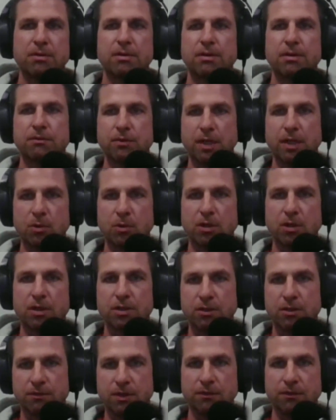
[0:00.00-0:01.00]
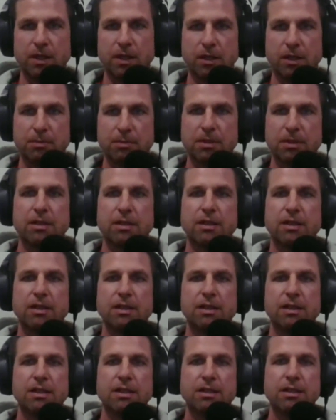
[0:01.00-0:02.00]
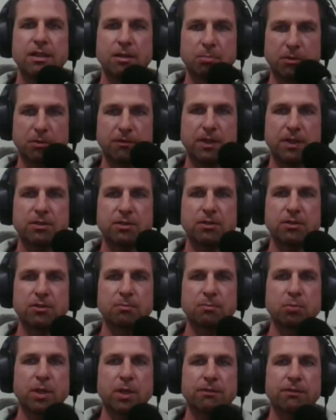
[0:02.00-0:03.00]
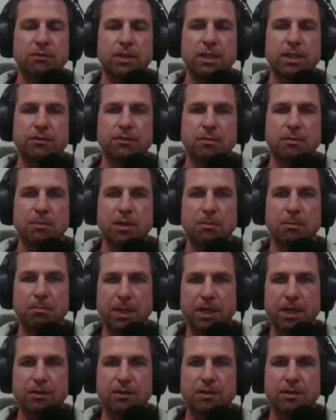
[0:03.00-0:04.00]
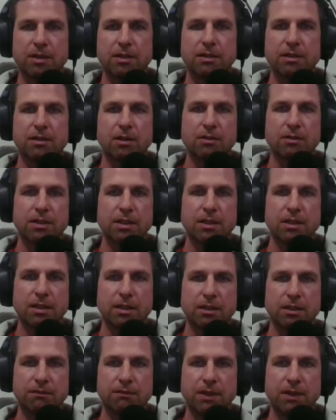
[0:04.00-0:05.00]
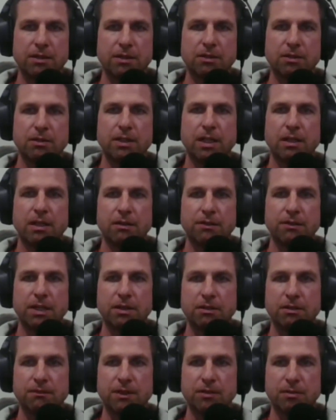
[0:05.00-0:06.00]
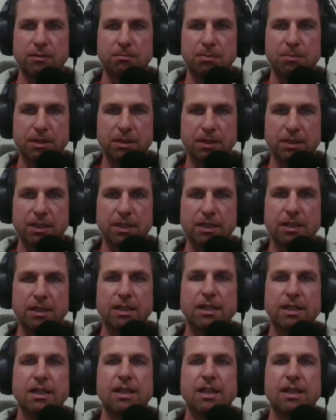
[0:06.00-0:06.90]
the framework you've developed to help professionals break free from comparison, articulate their value, and elevate their visibility.